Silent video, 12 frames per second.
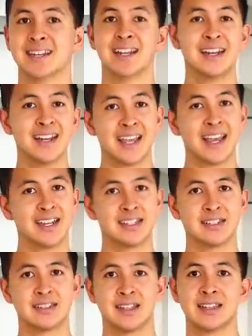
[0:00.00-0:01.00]
and
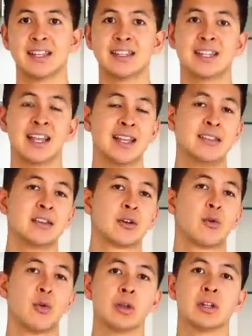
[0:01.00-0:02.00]
indications that they take their
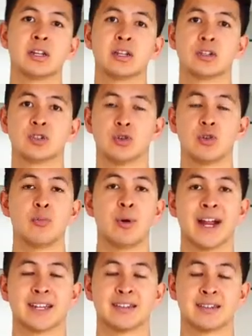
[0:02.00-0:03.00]
quality control
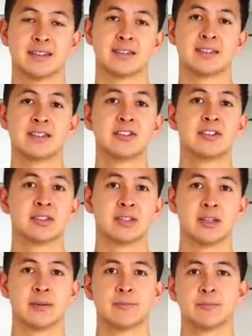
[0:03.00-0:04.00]
practices seriously.